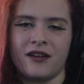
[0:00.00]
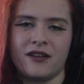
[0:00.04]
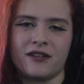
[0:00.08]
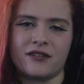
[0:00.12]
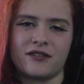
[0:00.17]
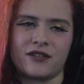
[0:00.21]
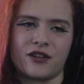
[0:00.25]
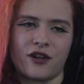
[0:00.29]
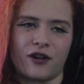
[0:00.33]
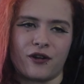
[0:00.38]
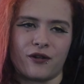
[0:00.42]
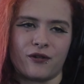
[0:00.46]

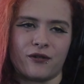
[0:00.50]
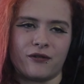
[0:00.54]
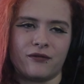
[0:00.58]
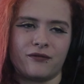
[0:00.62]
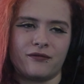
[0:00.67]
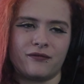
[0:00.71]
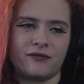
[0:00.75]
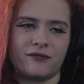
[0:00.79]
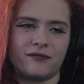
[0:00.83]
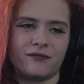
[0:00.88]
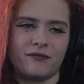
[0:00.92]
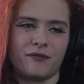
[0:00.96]
So
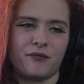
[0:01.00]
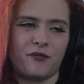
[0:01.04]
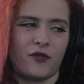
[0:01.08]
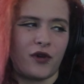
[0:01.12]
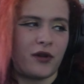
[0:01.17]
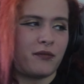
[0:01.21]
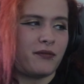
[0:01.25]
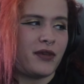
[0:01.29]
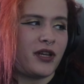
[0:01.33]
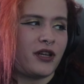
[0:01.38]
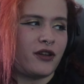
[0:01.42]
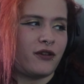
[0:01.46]

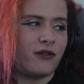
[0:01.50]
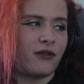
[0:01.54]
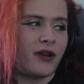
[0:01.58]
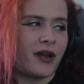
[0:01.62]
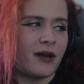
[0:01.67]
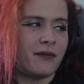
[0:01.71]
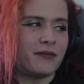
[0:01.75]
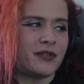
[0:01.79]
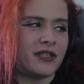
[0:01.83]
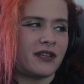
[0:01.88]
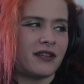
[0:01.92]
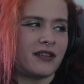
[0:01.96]
when Miyu
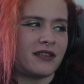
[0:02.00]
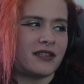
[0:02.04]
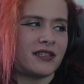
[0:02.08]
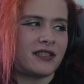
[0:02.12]
comes to the